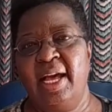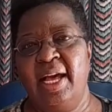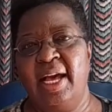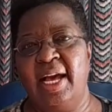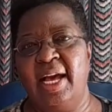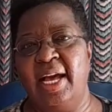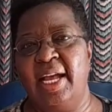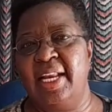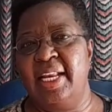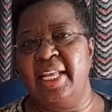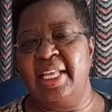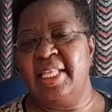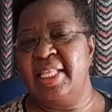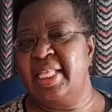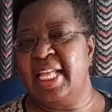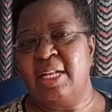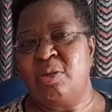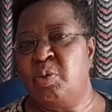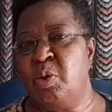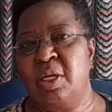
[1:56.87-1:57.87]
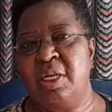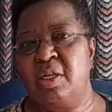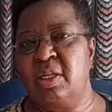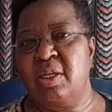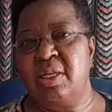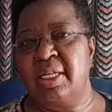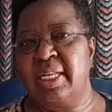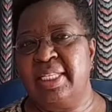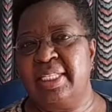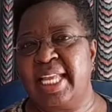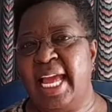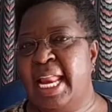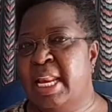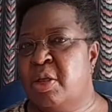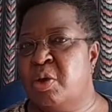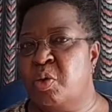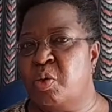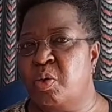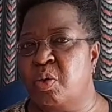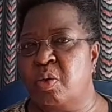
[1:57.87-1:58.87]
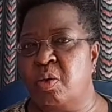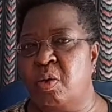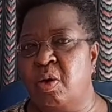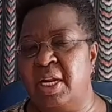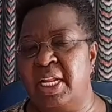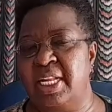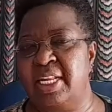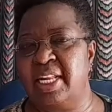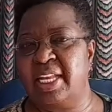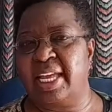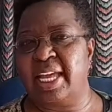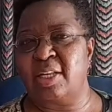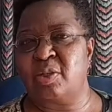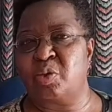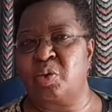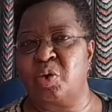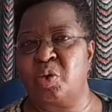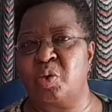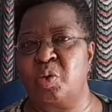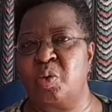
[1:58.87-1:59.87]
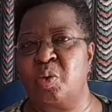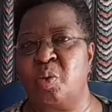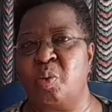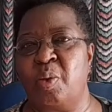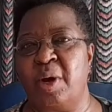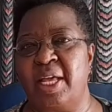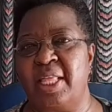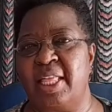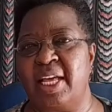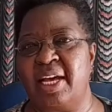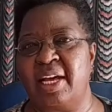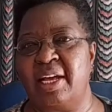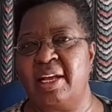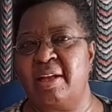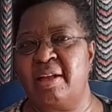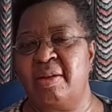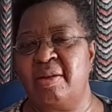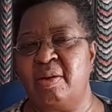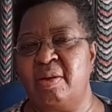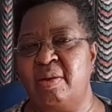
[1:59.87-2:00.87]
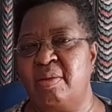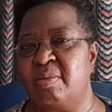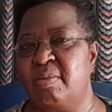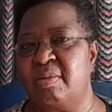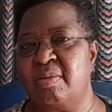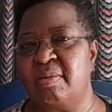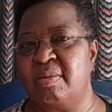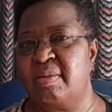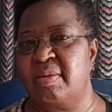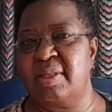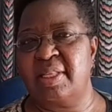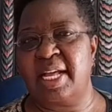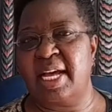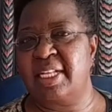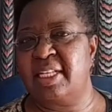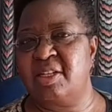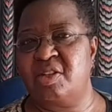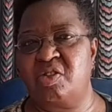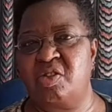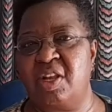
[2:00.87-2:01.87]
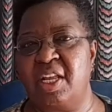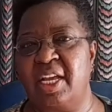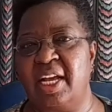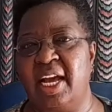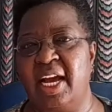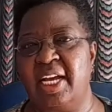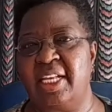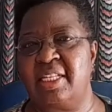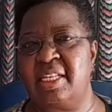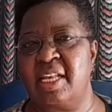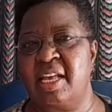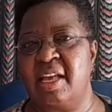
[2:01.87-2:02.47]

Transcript: and that will tell you or indicate to you whether that drink has